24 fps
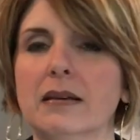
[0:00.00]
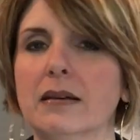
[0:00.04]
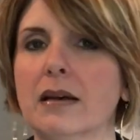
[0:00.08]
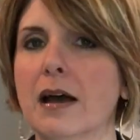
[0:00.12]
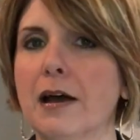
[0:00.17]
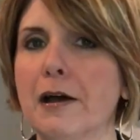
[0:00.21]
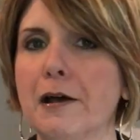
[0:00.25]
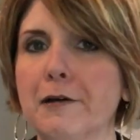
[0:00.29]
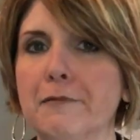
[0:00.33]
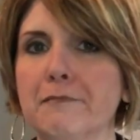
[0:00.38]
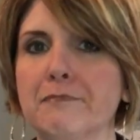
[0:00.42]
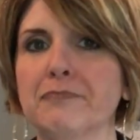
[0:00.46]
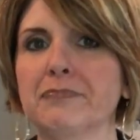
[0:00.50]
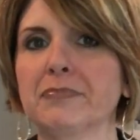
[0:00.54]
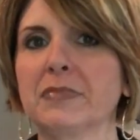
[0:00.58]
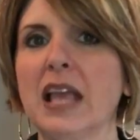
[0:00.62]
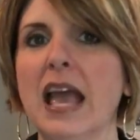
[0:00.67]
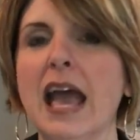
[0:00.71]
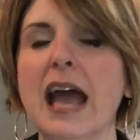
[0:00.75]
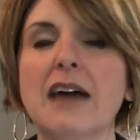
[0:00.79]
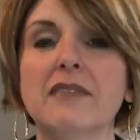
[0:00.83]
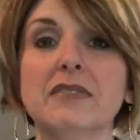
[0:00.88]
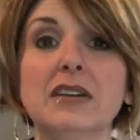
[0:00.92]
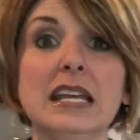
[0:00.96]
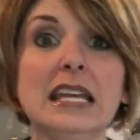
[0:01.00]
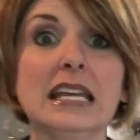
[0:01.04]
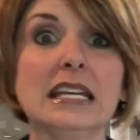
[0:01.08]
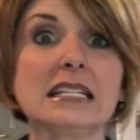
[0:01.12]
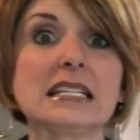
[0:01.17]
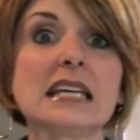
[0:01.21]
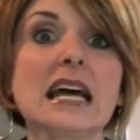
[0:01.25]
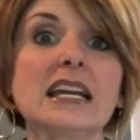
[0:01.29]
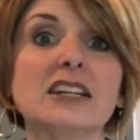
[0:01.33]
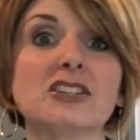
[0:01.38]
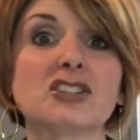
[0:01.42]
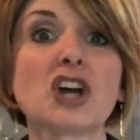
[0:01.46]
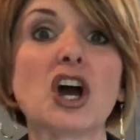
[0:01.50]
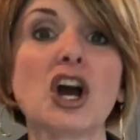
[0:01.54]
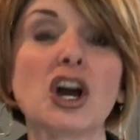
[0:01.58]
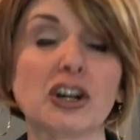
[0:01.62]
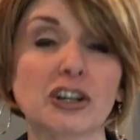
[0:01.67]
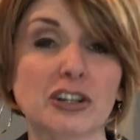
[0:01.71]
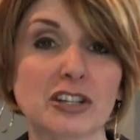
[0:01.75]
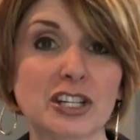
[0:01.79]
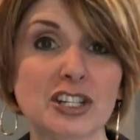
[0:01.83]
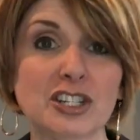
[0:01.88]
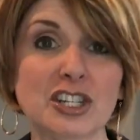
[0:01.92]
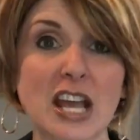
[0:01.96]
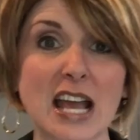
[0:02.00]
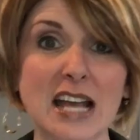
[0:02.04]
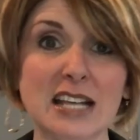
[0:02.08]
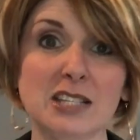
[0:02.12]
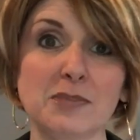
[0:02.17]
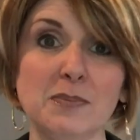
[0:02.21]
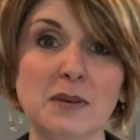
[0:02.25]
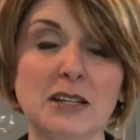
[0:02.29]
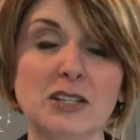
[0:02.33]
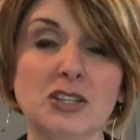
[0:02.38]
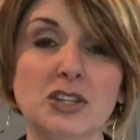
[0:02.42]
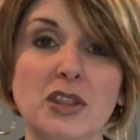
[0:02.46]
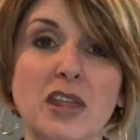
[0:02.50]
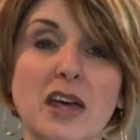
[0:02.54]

have an anti-tarnish aspect